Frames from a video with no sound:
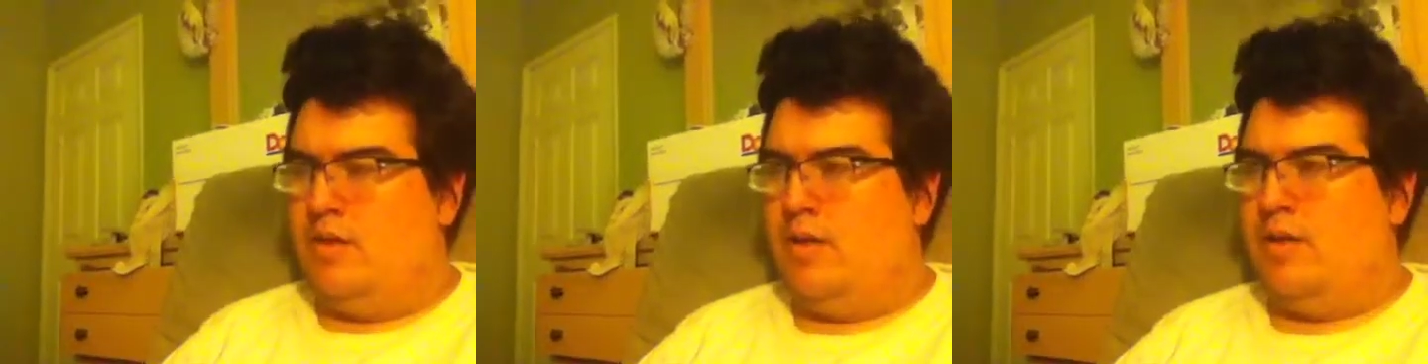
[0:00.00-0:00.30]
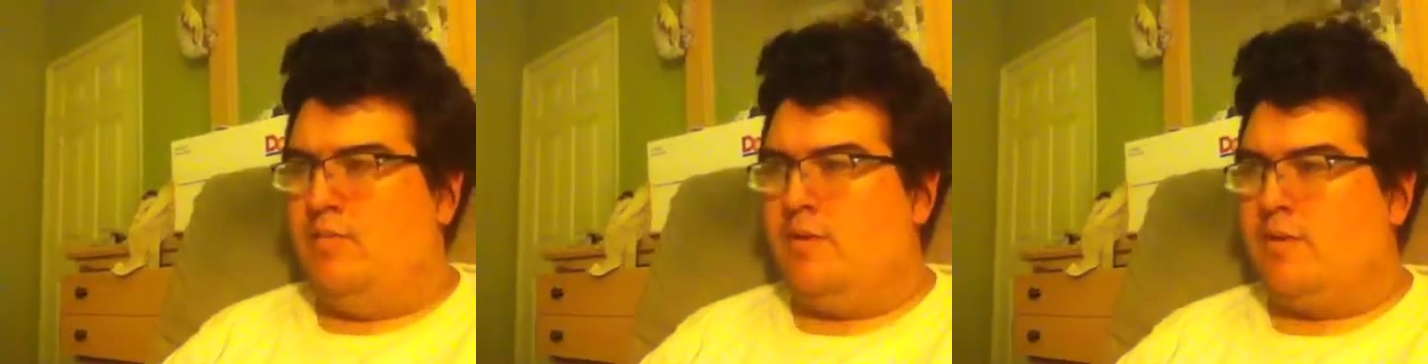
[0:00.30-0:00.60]

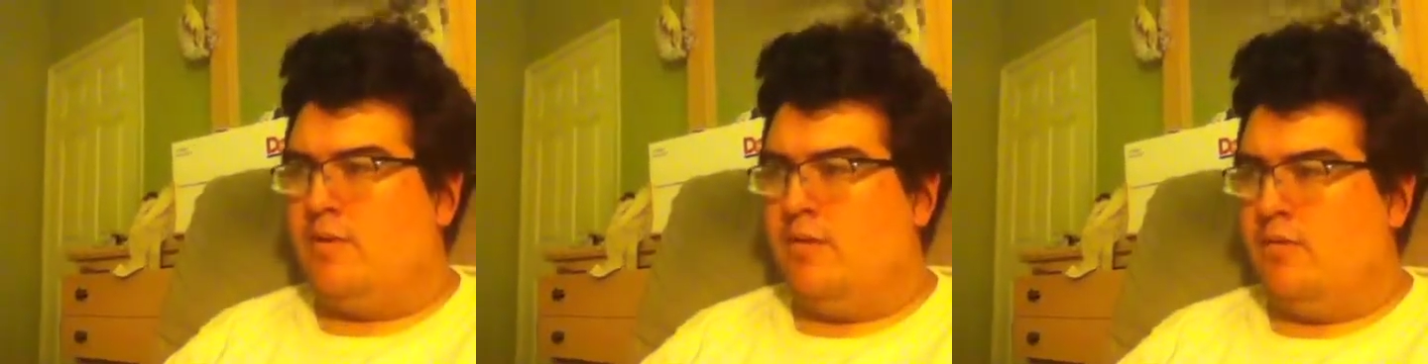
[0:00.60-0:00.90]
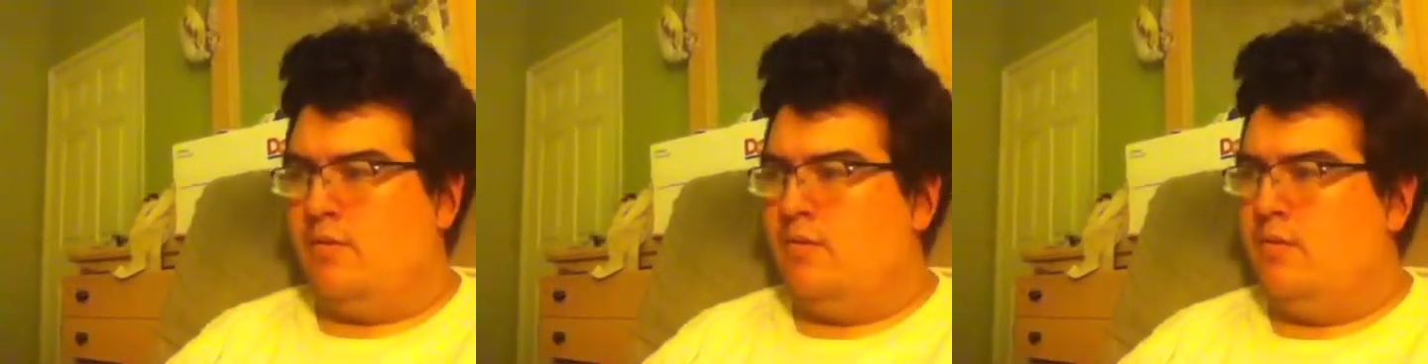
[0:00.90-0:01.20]
Erebus,
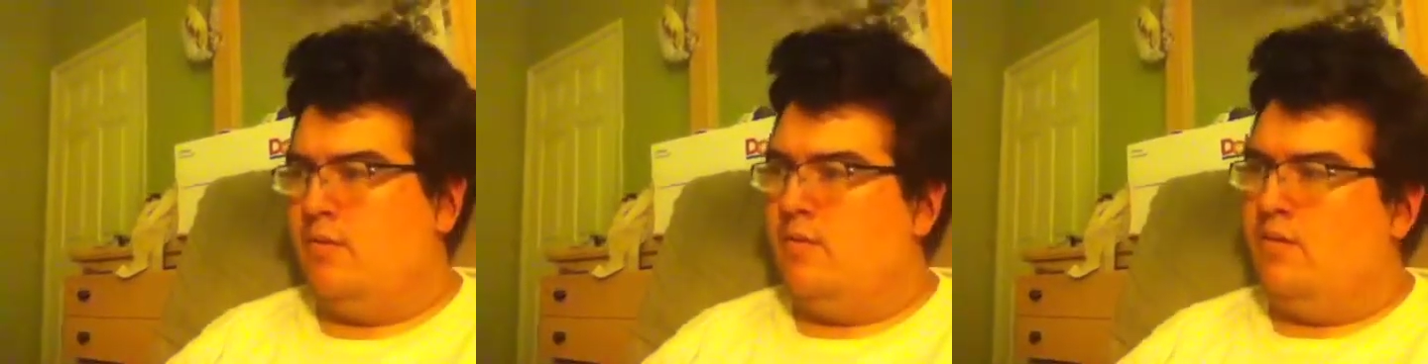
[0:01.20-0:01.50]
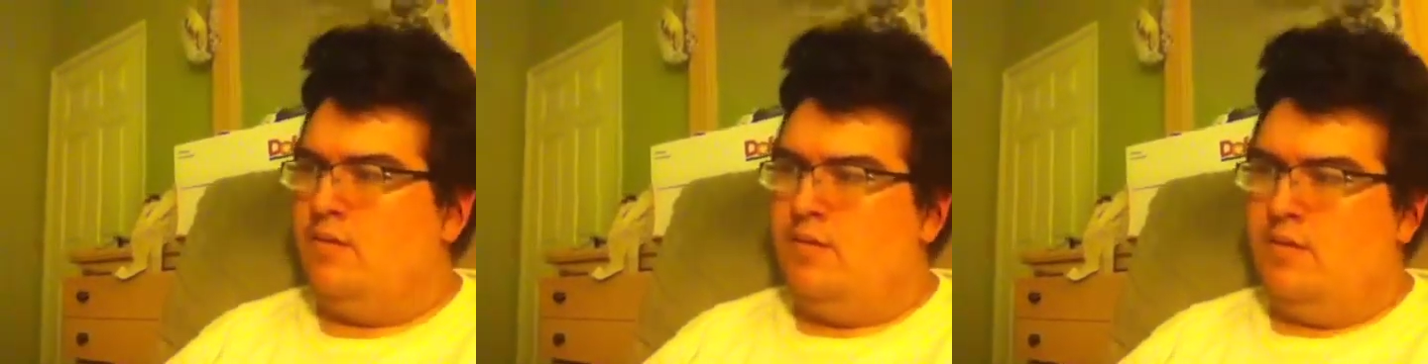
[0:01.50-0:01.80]
though,
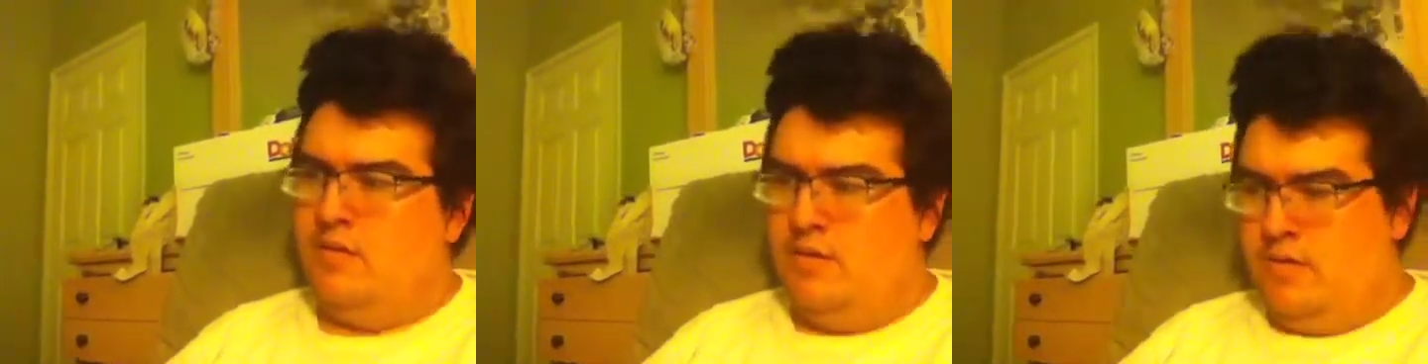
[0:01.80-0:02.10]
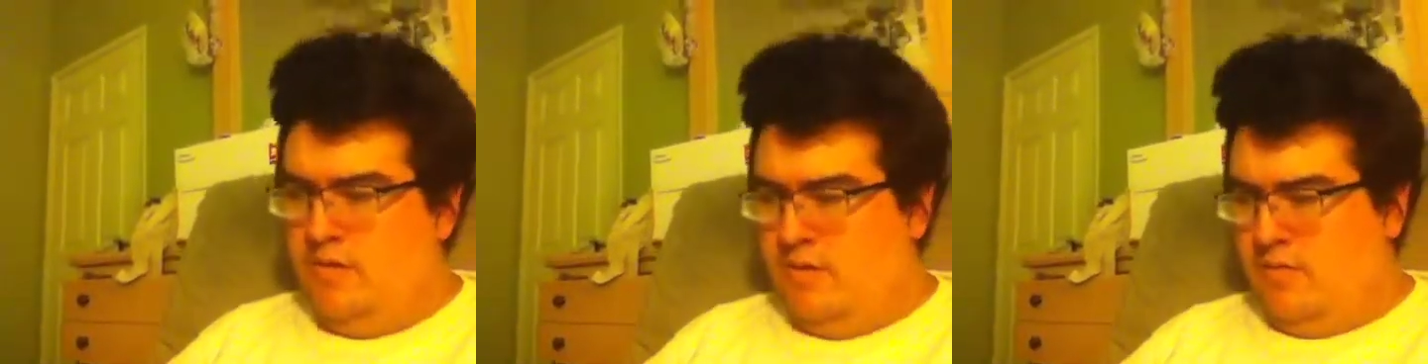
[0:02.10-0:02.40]

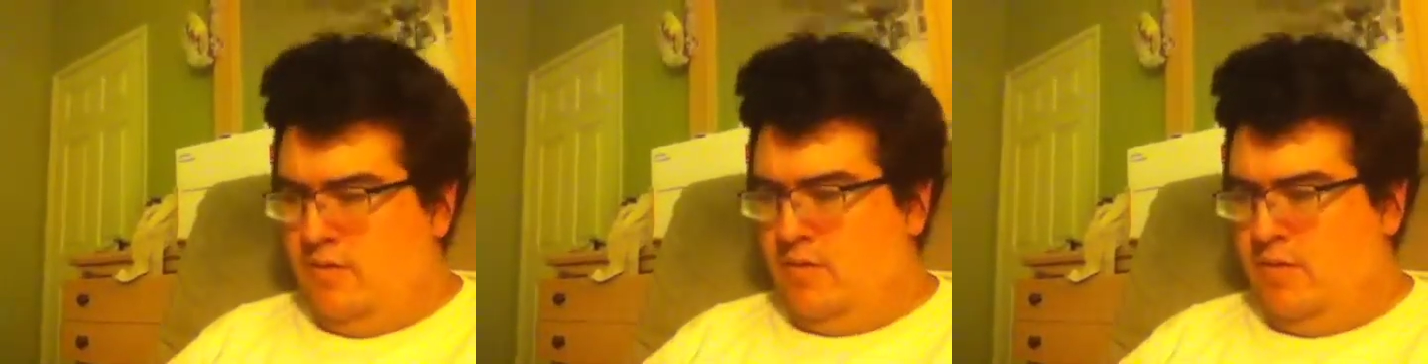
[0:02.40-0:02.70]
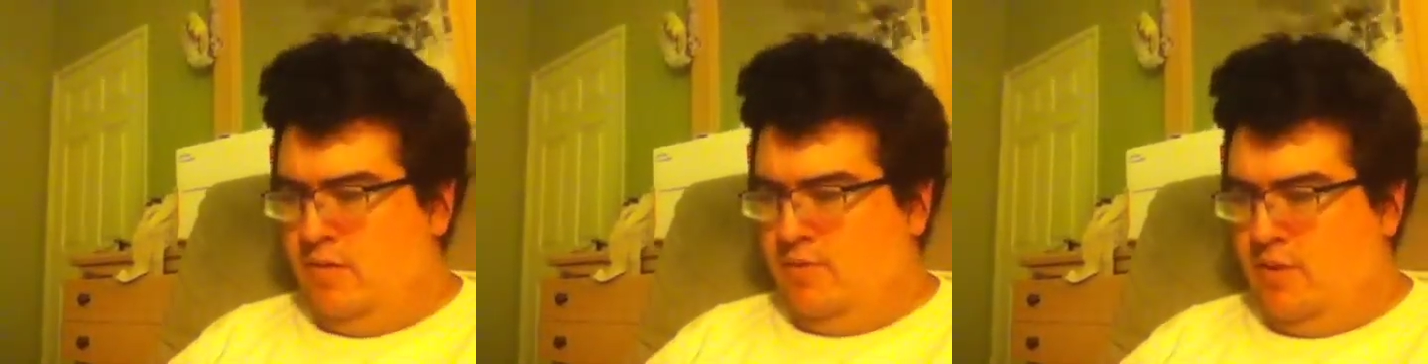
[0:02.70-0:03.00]
was
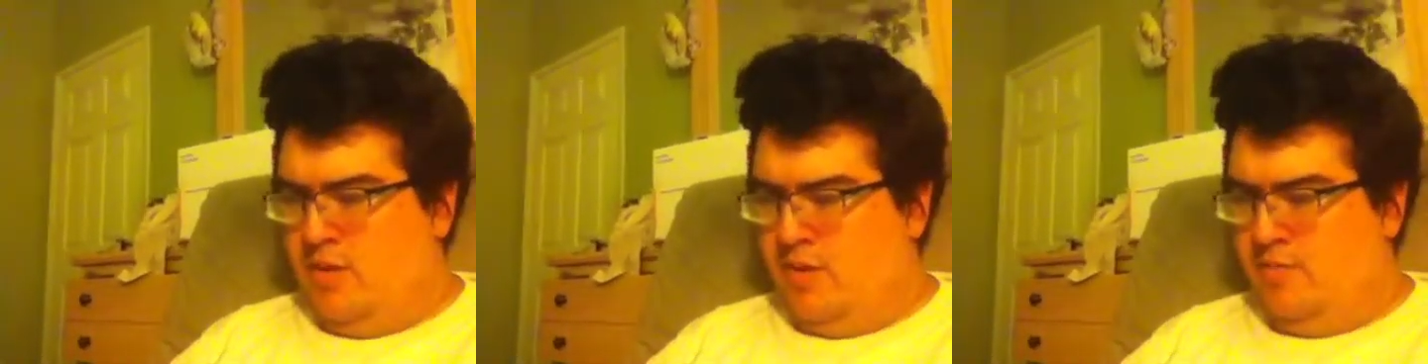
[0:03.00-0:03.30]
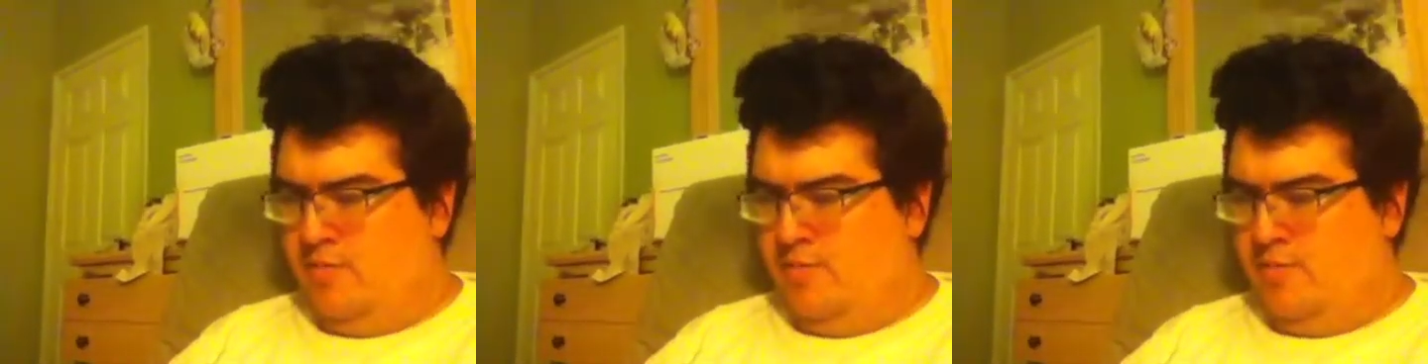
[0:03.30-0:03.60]
still part of